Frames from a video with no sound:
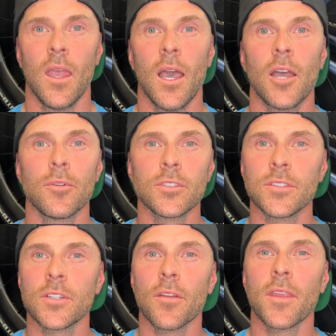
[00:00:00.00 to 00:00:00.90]
I originally
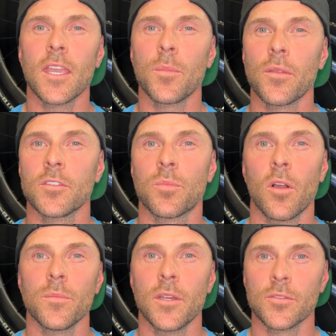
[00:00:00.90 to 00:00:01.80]
started thinking about this
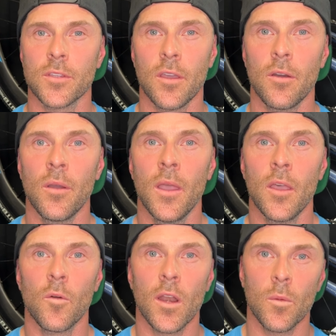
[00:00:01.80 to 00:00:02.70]
problem years ago
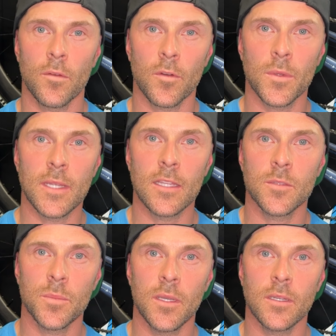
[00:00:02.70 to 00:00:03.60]
when I went from a
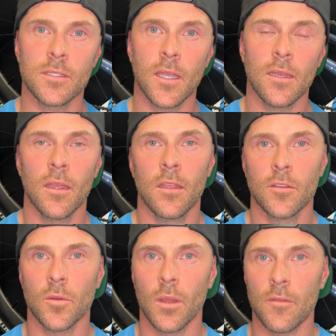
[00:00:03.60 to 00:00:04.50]
10-speed cassette
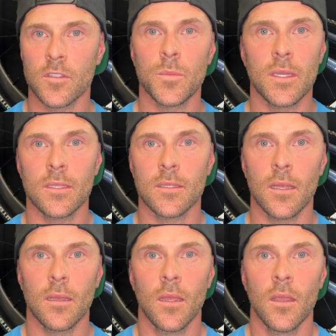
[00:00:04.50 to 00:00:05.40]
to an 11-speed cassette.
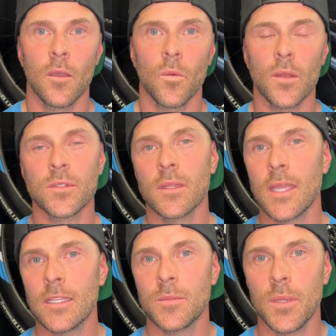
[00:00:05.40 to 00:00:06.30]
When I was on the
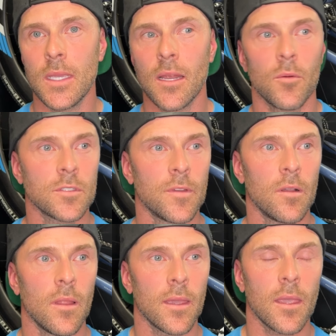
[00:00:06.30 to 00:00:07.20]
10-speed, I always felt
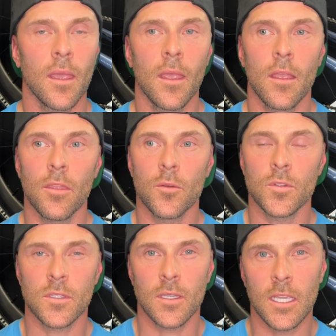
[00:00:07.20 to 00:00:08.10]
like there was
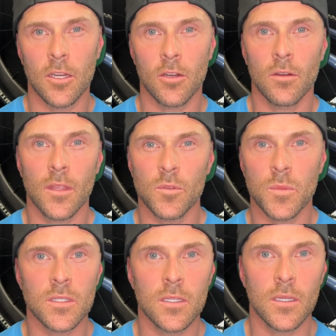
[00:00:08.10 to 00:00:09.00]
a gear that was
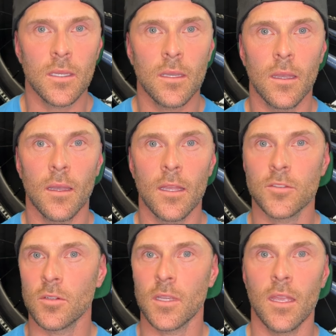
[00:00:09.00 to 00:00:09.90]
missing at
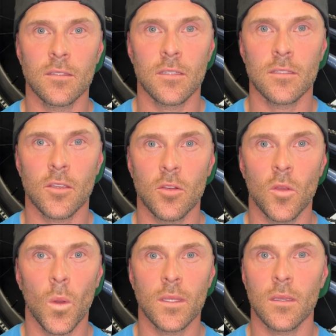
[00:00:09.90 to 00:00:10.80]
certain cadences. I couldn't
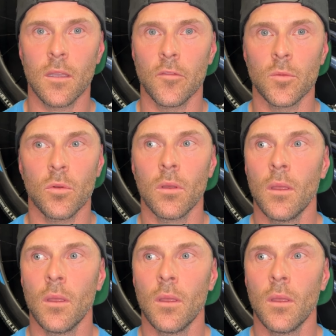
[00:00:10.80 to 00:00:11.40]
quite get comfortable.